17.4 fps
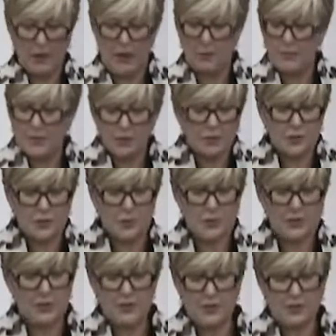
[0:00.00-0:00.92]
And Mr.
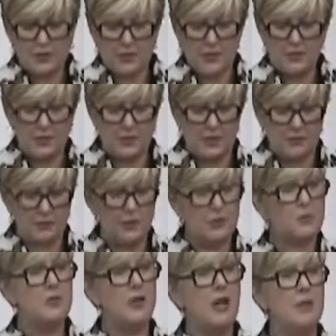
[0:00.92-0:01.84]
Speaker, this isn't the
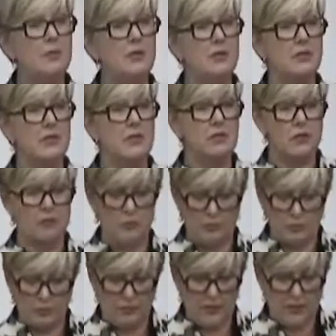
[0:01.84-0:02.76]
first time this issue
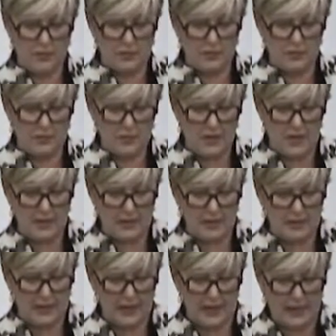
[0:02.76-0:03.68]
has raised its head
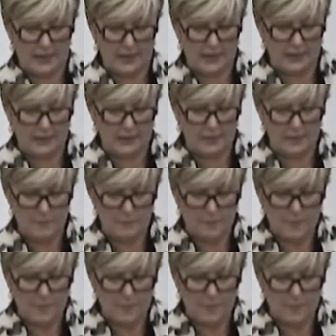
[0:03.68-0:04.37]
in Canada.